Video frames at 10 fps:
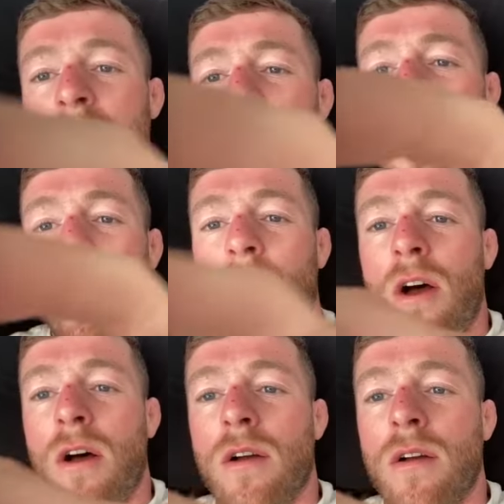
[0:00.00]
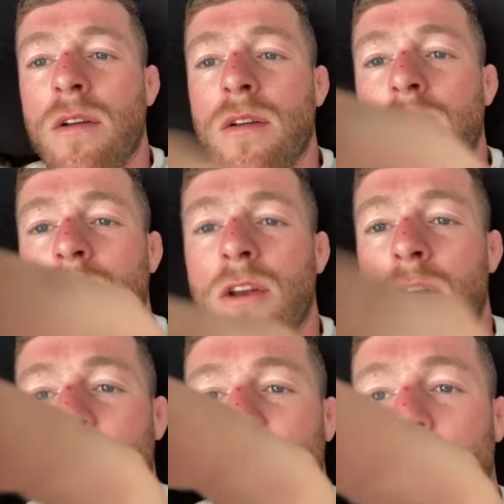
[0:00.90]
Yeah. Oh, but
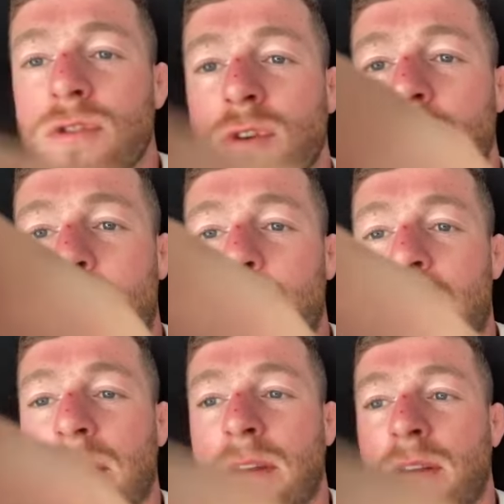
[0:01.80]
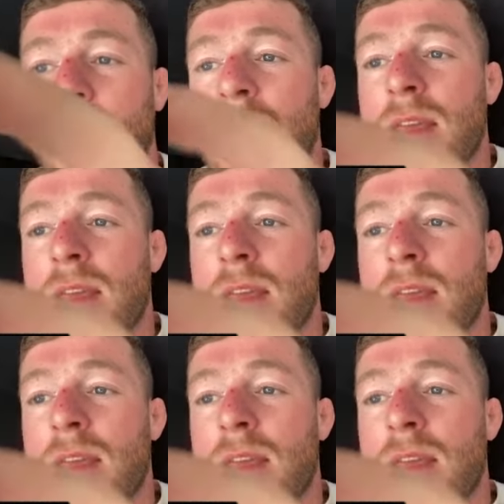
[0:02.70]
I'm phone's going a bit mad here.